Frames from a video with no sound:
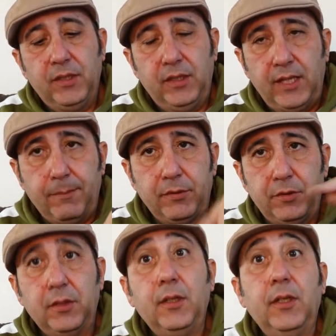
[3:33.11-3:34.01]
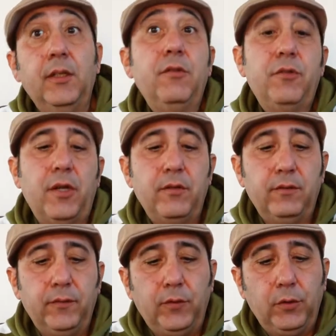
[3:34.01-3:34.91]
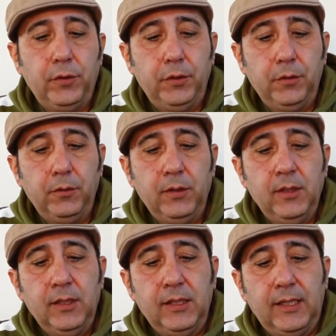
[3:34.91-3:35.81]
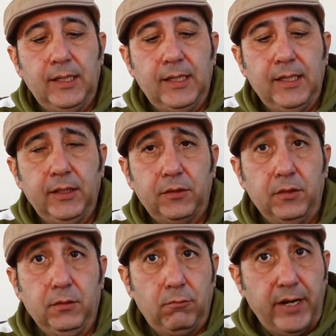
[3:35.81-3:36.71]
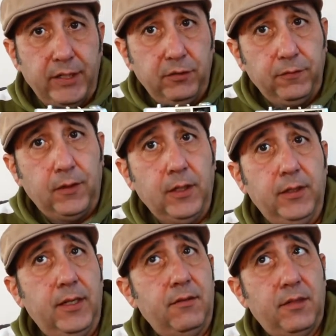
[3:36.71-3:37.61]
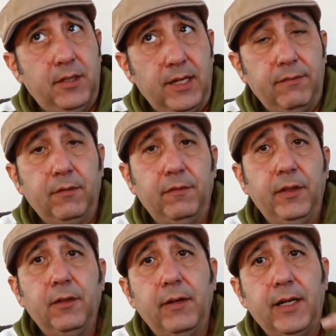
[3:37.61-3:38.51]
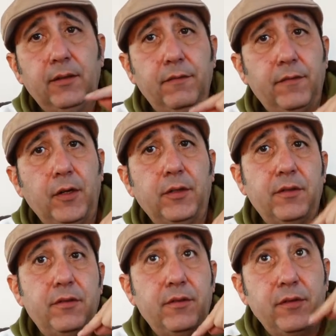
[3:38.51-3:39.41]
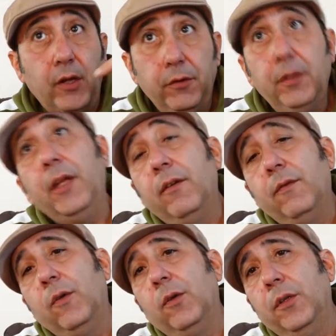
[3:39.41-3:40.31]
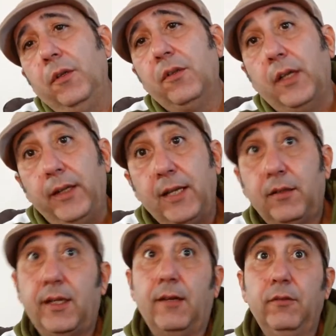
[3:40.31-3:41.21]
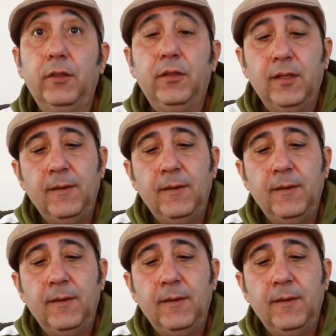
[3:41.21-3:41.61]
The aperture is chosen for you. It's got the rangefinder, so you don't have to figure out the focus zoning for you, so that's covered.